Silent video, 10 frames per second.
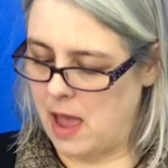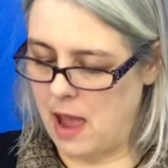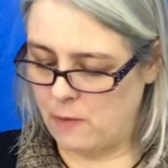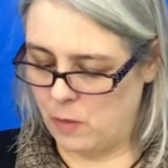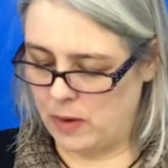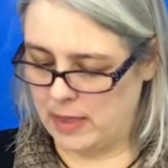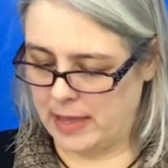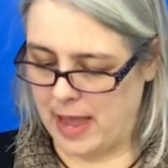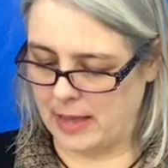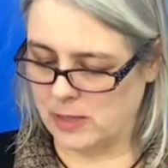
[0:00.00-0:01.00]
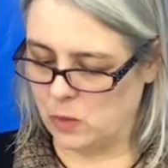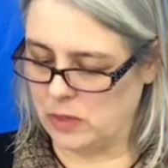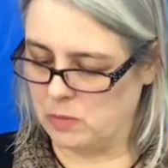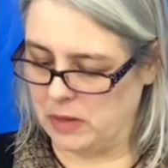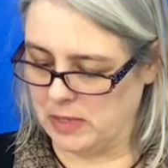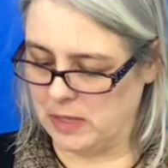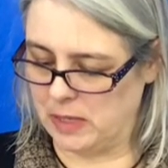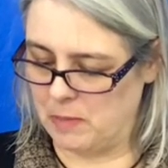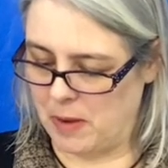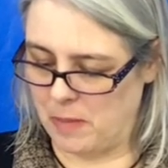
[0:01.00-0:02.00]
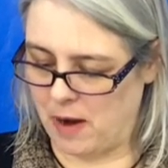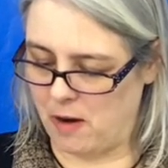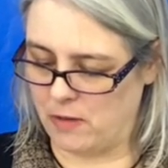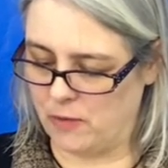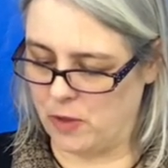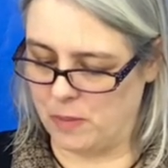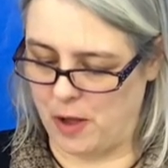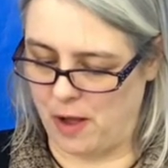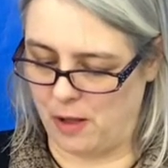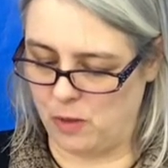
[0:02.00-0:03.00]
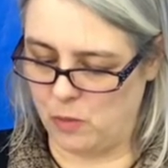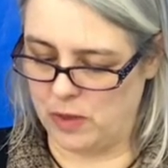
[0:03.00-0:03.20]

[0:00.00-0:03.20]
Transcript: Everyone in the castle was busily preparing for the ball.